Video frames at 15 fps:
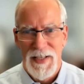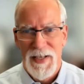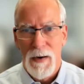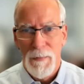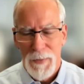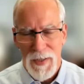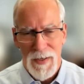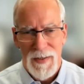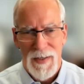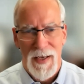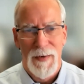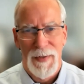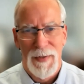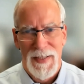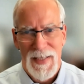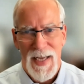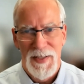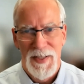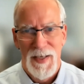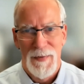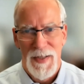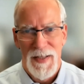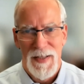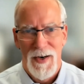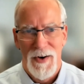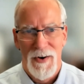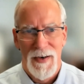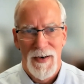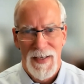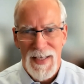dumping a lot of potassium in the
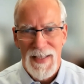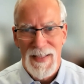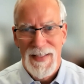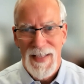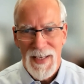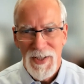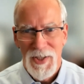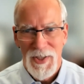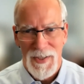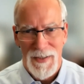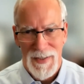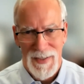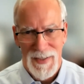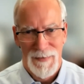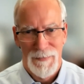urine intentionally,